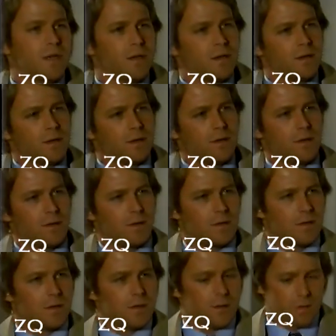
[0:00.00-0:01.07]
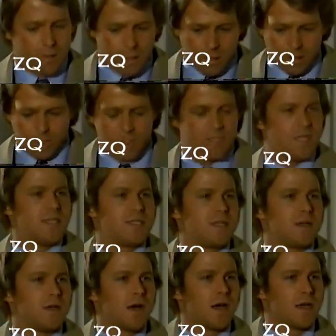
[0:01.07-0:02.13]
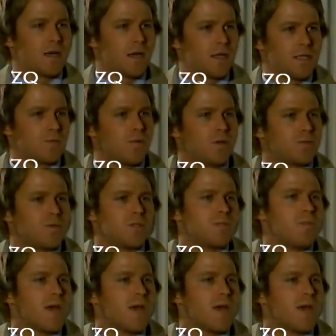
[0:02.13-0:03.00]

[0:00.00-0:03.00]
that I'm a decent guy and I just want what's